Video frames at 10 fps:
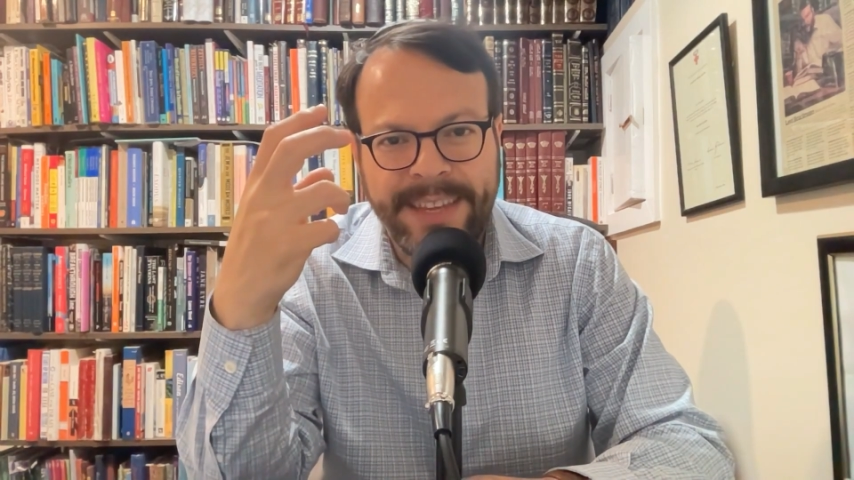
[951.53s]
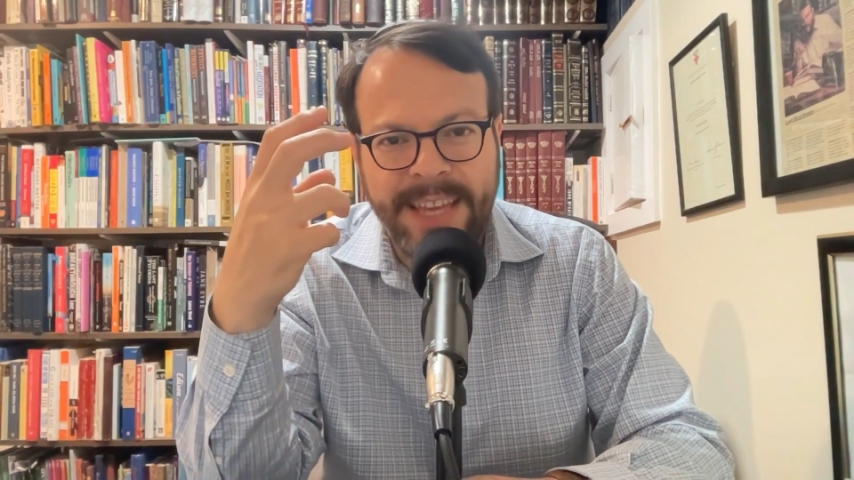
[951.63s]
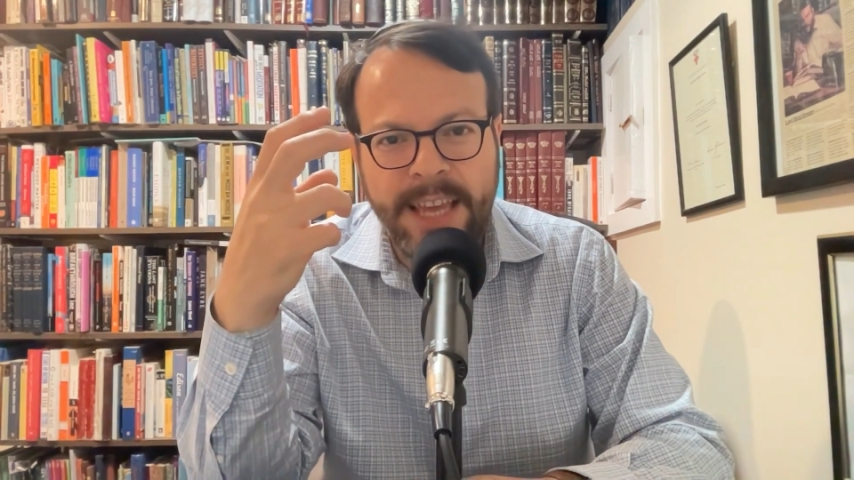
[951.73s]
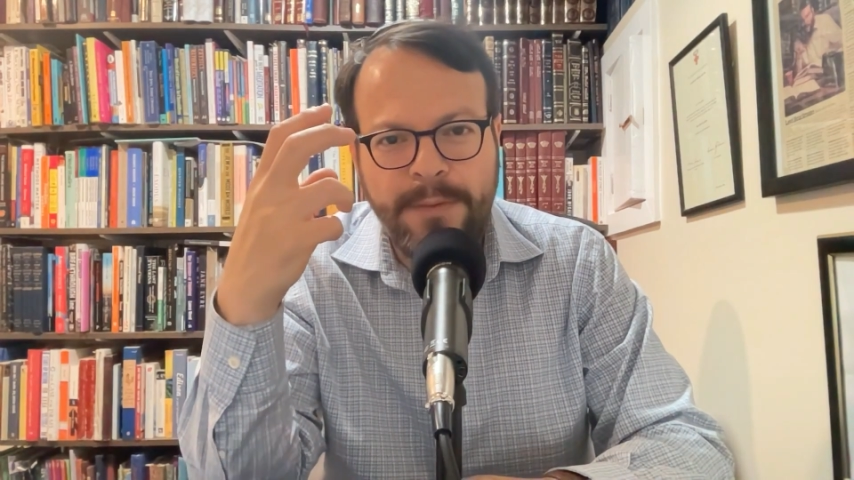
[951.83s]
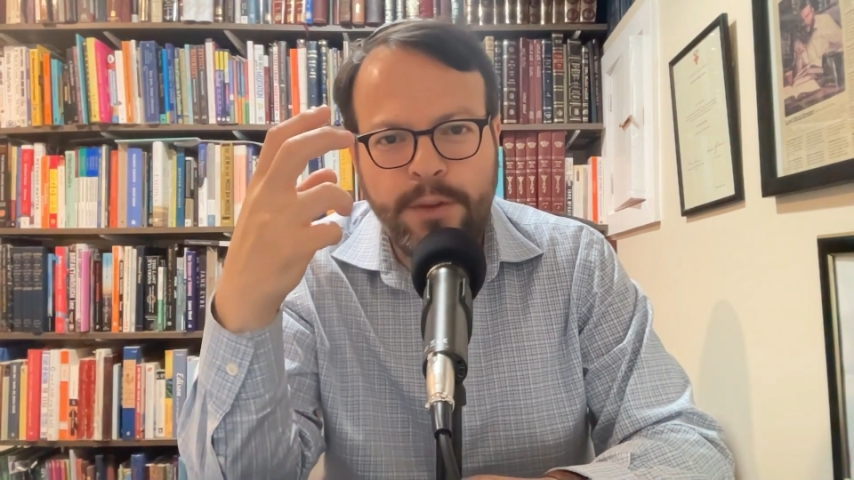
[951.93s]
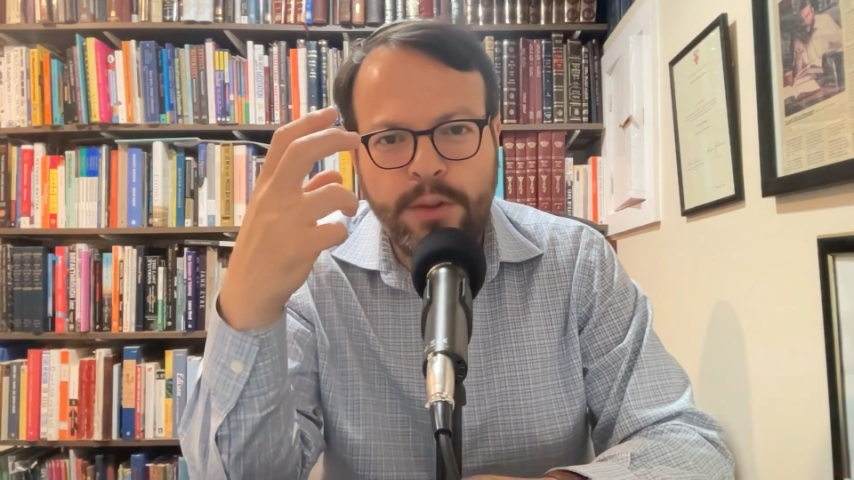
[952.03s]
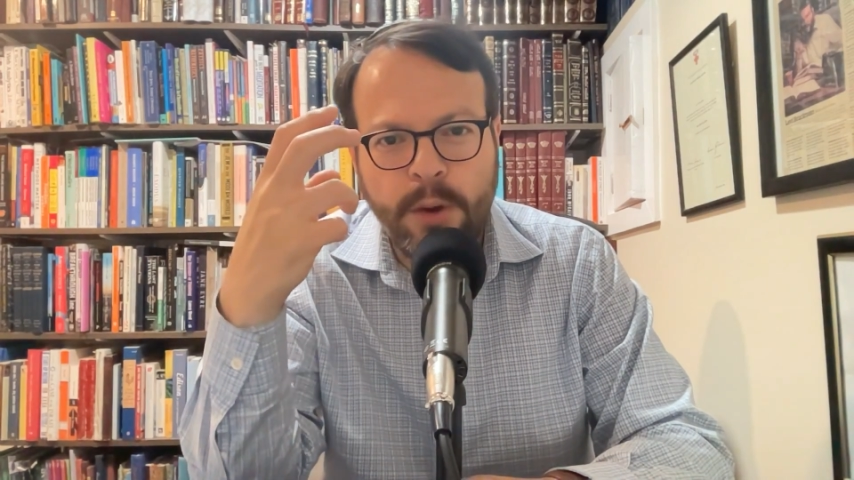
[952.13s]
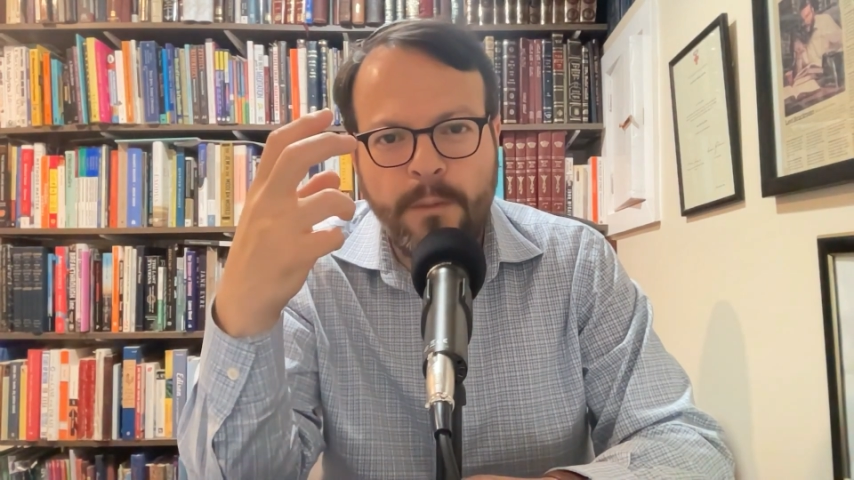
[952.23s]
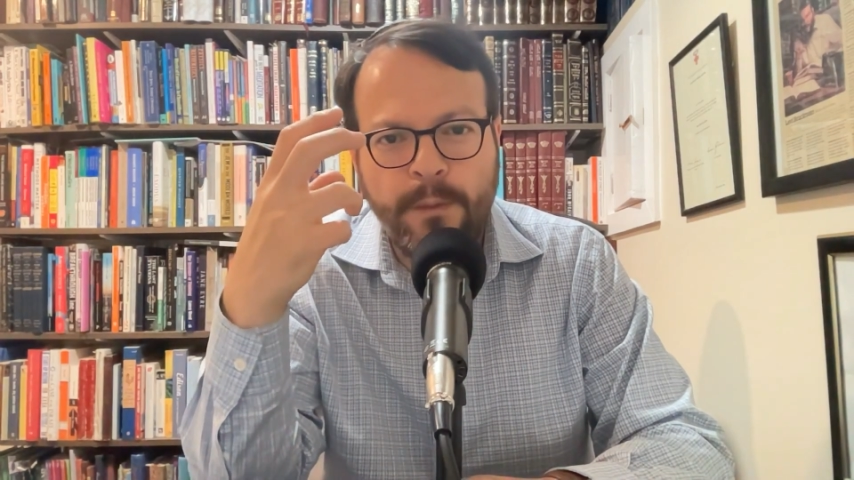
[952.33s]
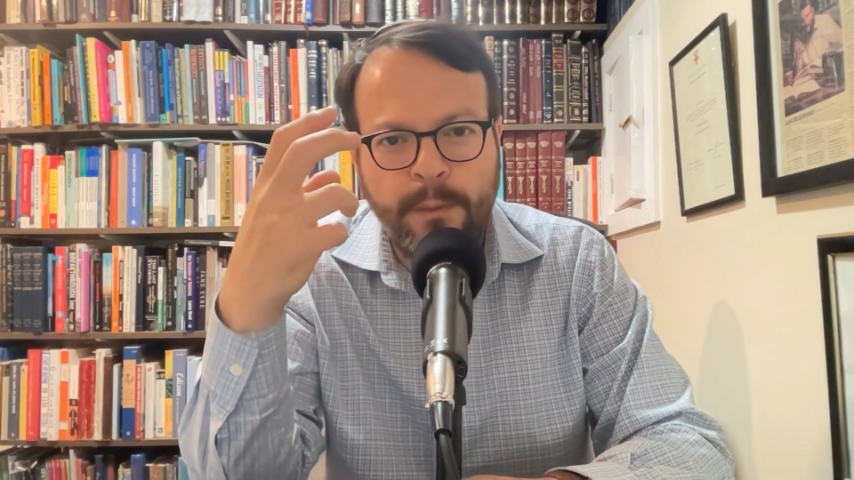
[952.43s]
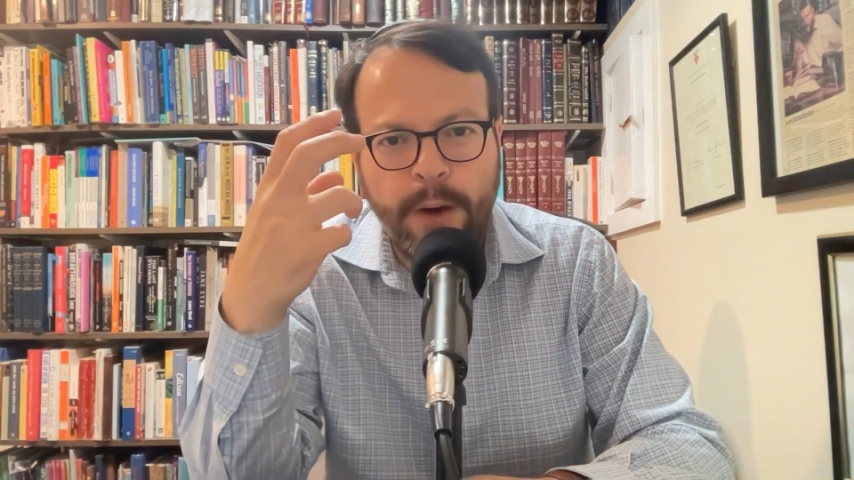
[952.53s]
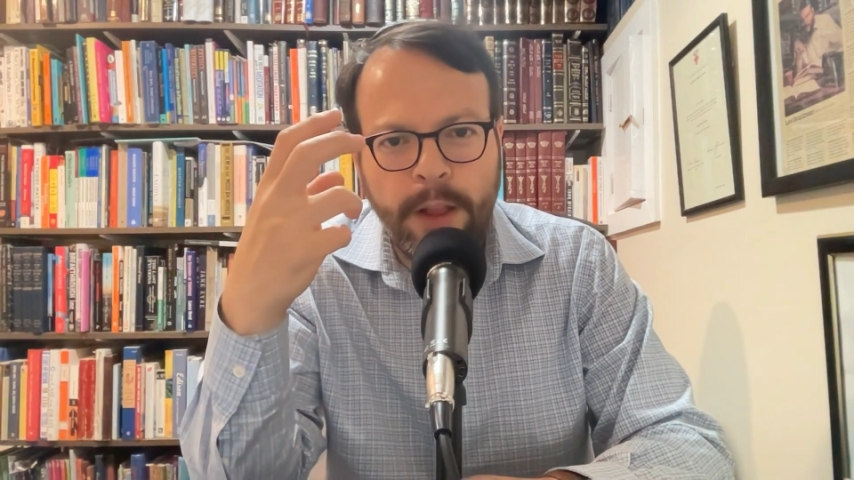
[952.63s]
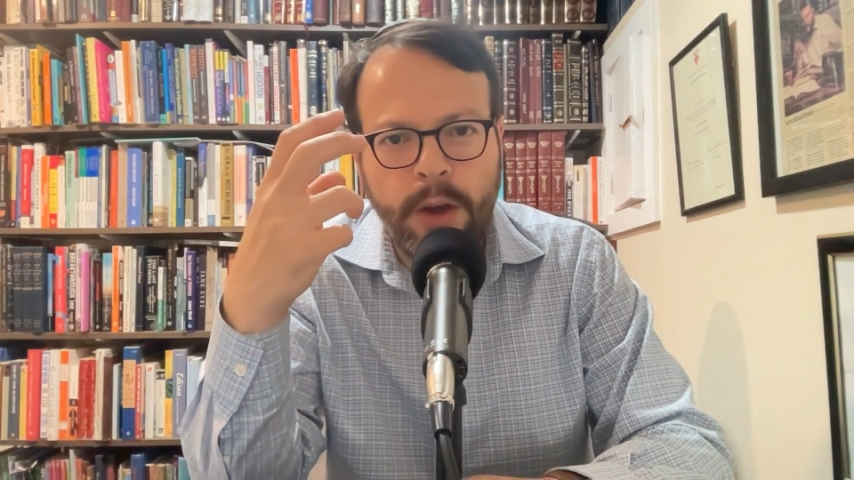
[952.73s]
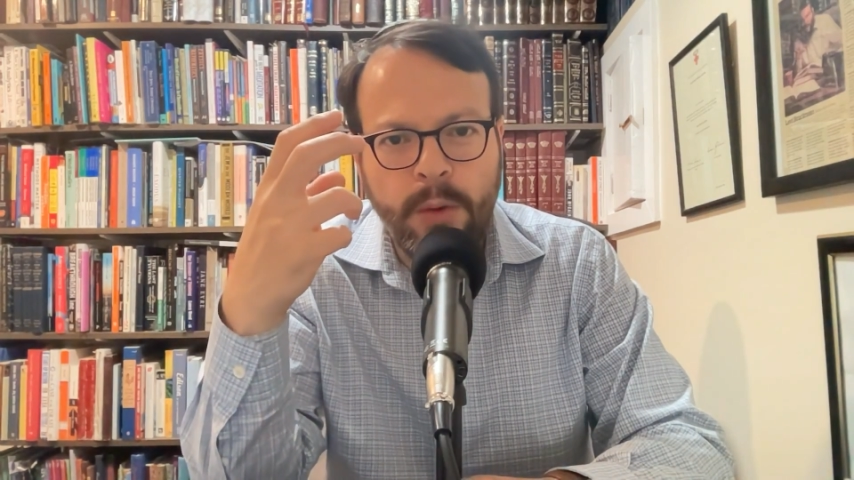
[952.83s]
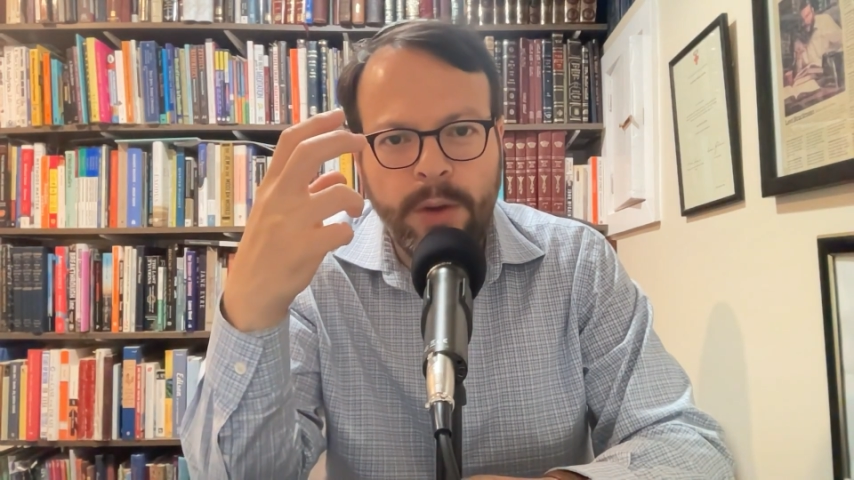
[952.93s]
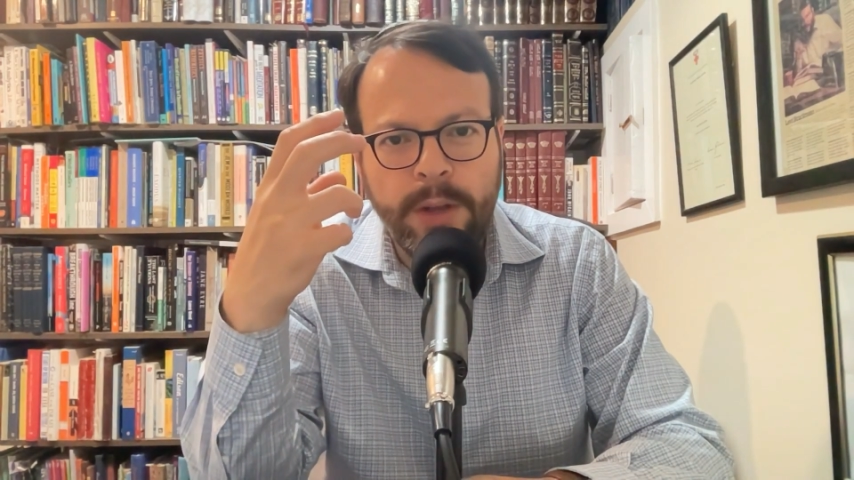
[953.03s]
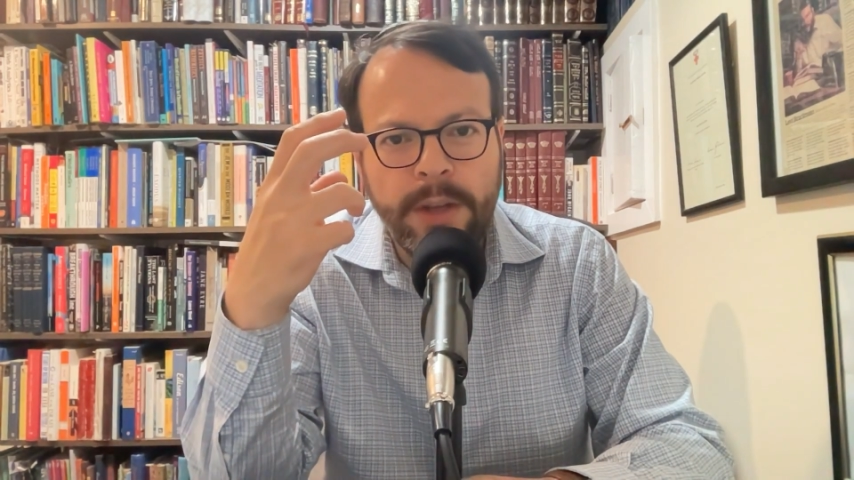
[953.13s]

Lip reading: if you don't follow